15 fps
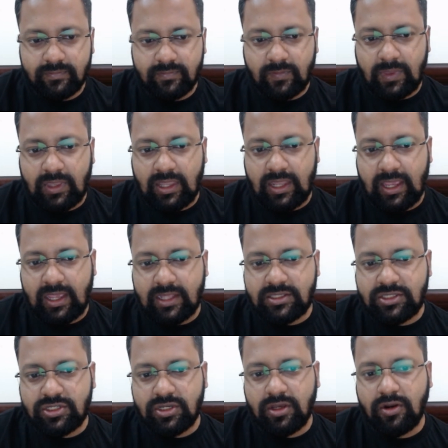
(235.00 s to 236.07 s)

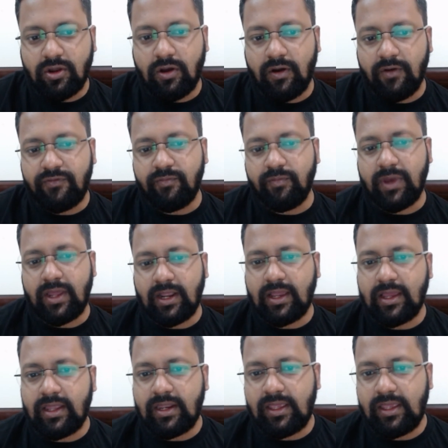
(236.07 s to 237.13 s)
nature of
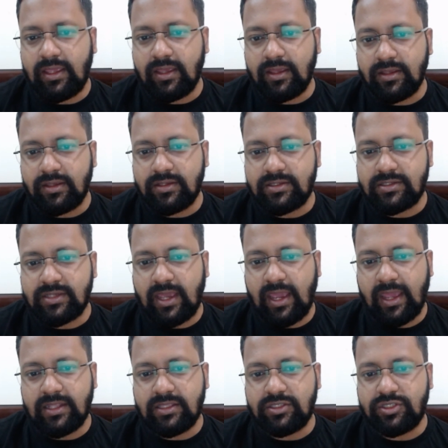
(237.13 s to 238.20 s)
mercury is
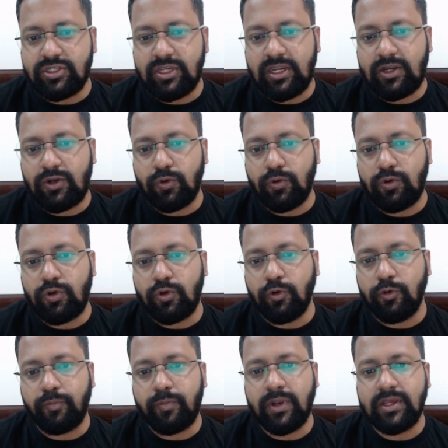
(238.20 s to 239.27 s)
Hg2 2
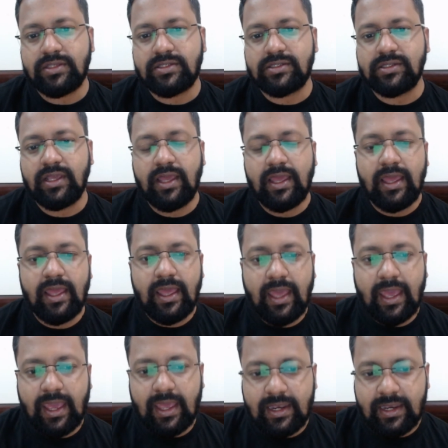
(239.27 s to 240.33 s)
plus
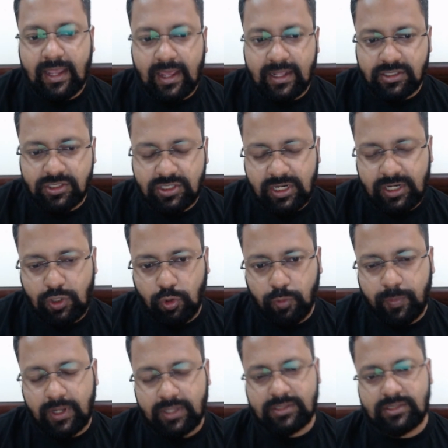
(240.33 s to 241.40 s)
and Hg2
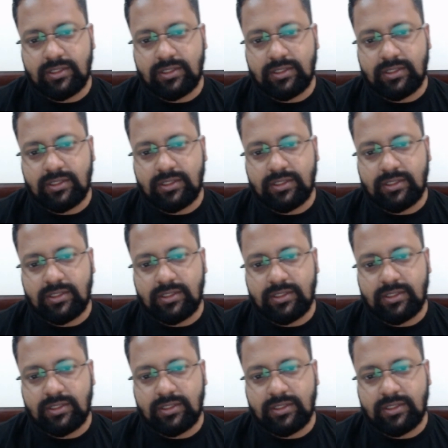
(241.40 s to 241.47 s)
plus.